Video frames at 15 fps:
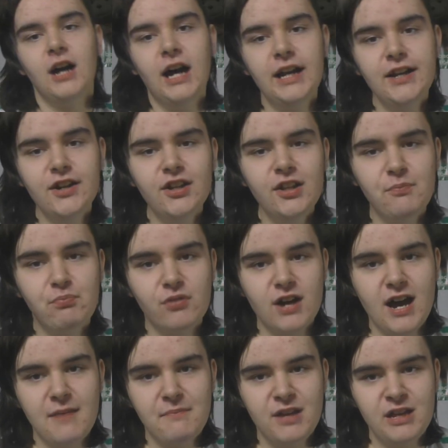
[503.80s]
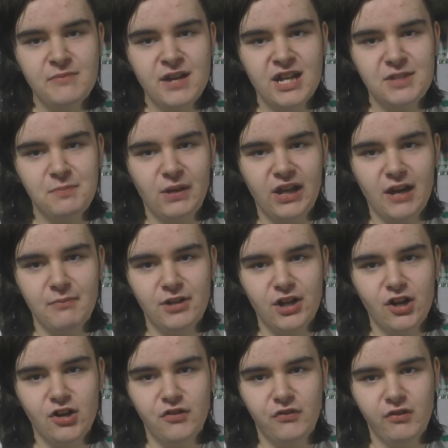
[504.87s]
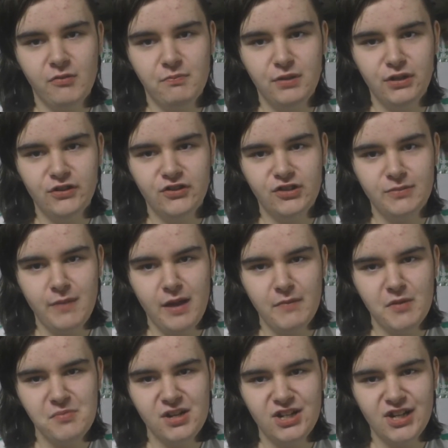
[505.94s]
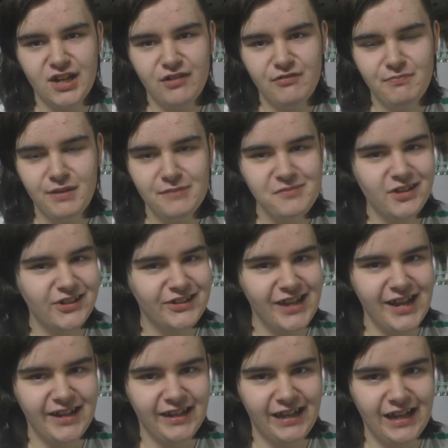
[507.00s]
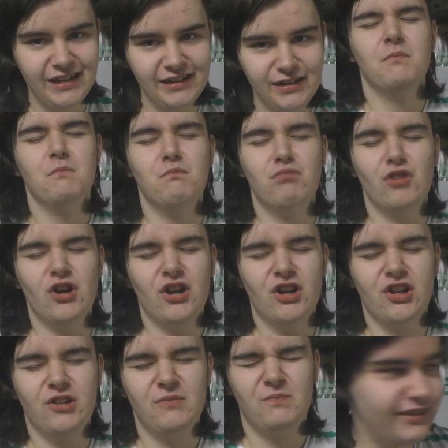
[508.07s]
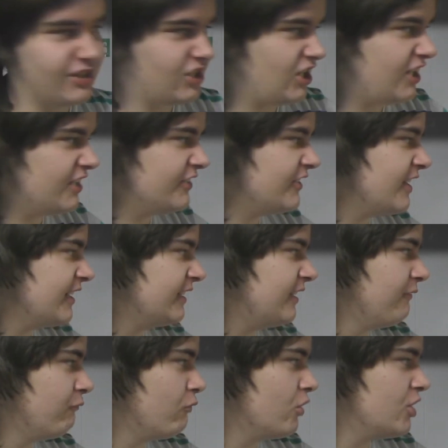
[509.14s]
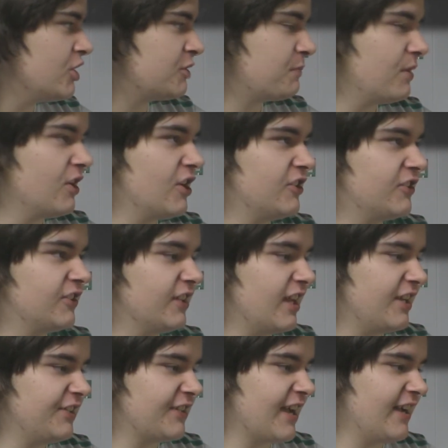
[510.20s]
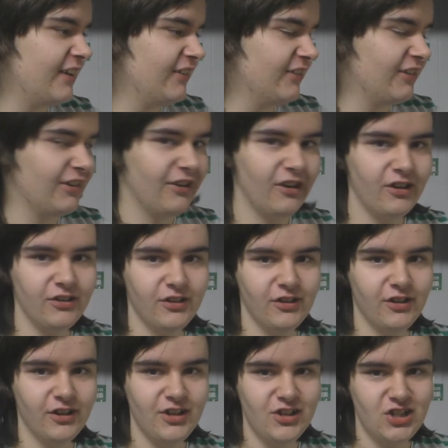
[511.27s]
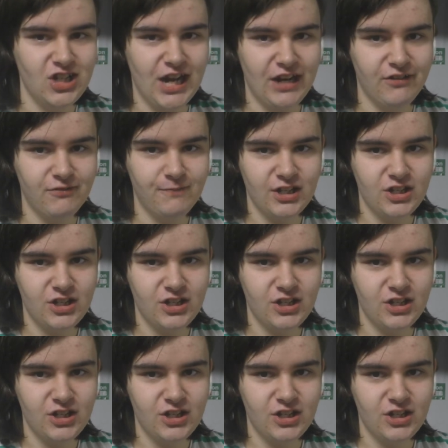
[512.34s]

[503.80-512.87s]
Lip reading: I know the bra meme has become an overabused meme on my channel, but I'm going to say it again. Bruh. She is like the worst person that he's had on his channel.